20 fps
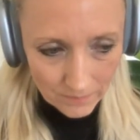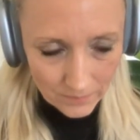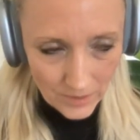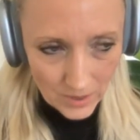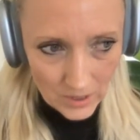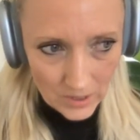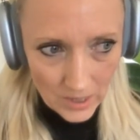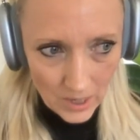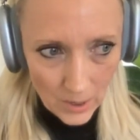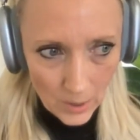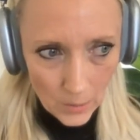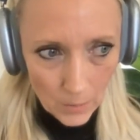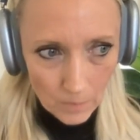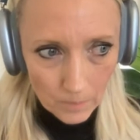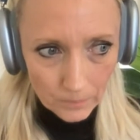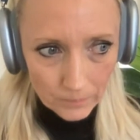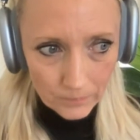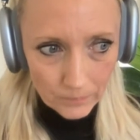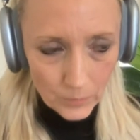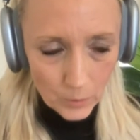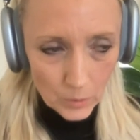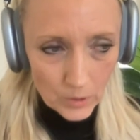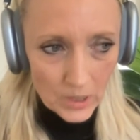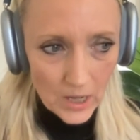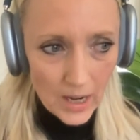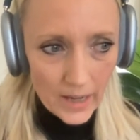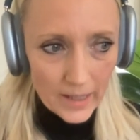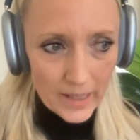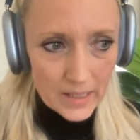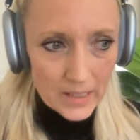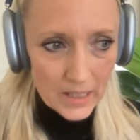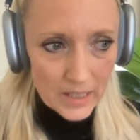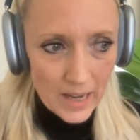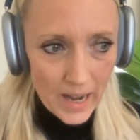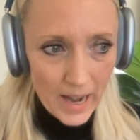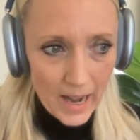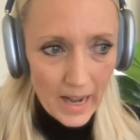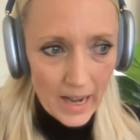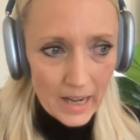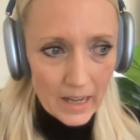So, we're talking
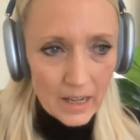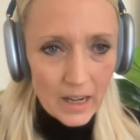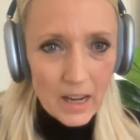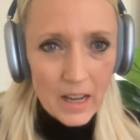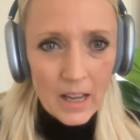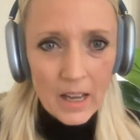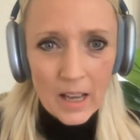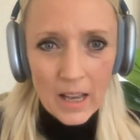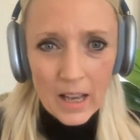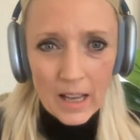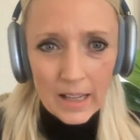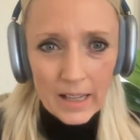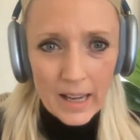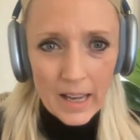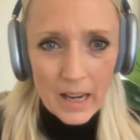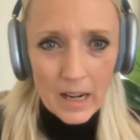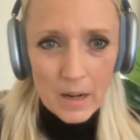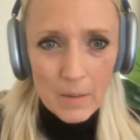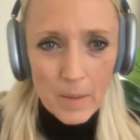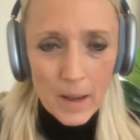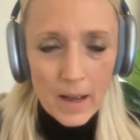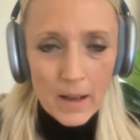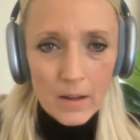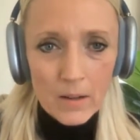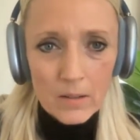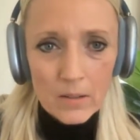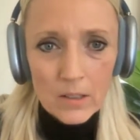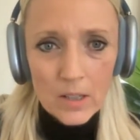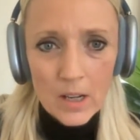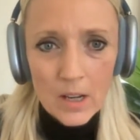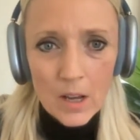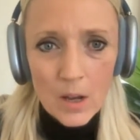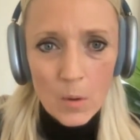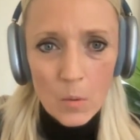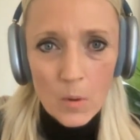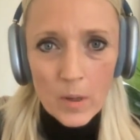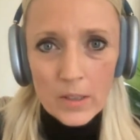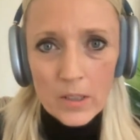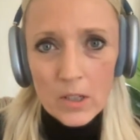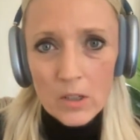today again about
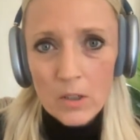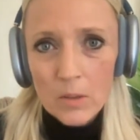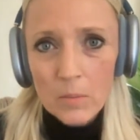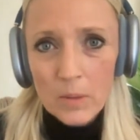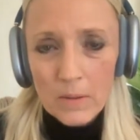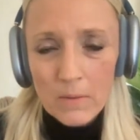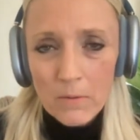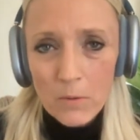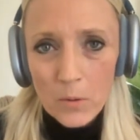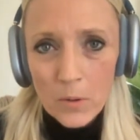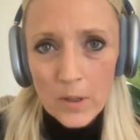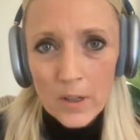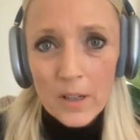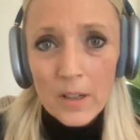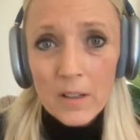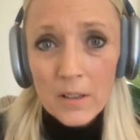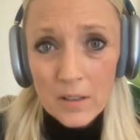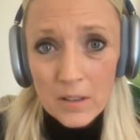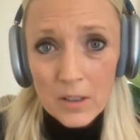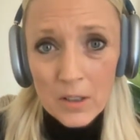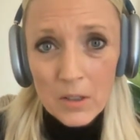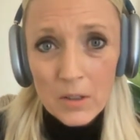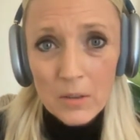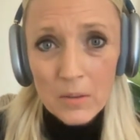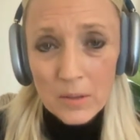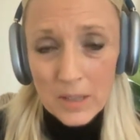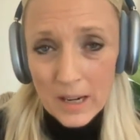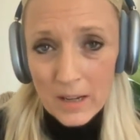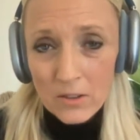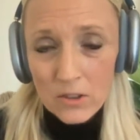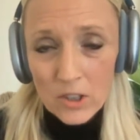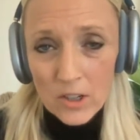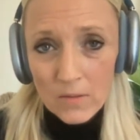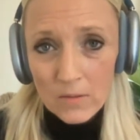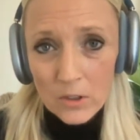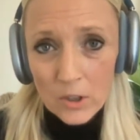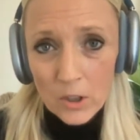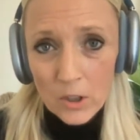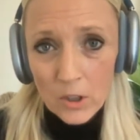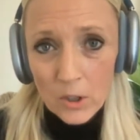what to do before you downshift
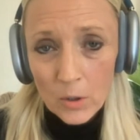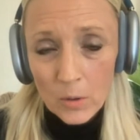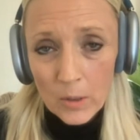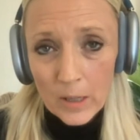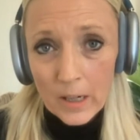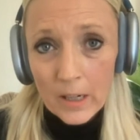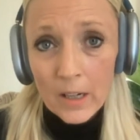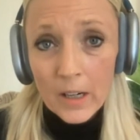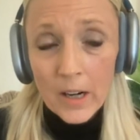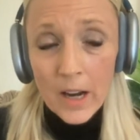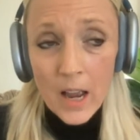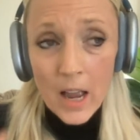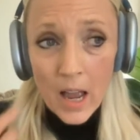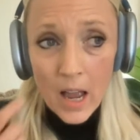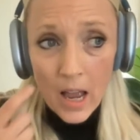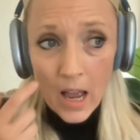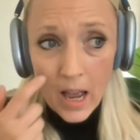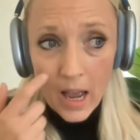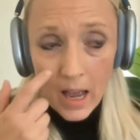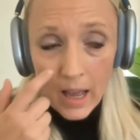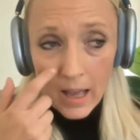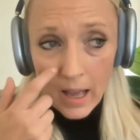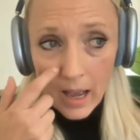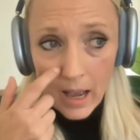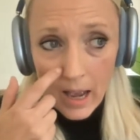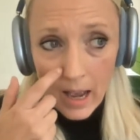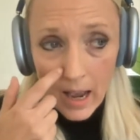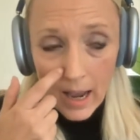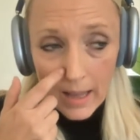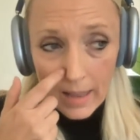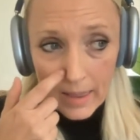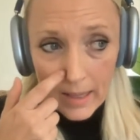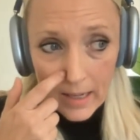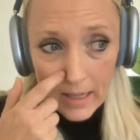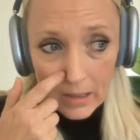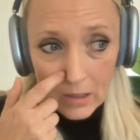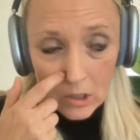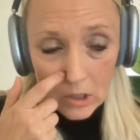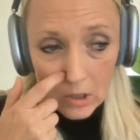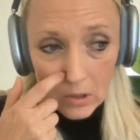your career. I think
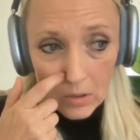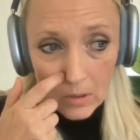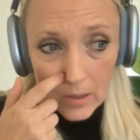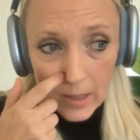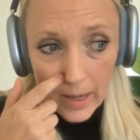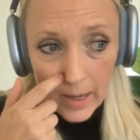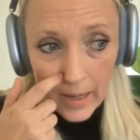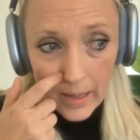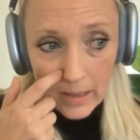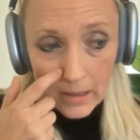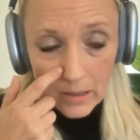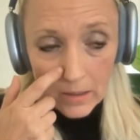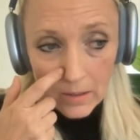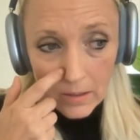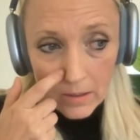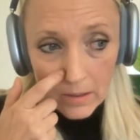too that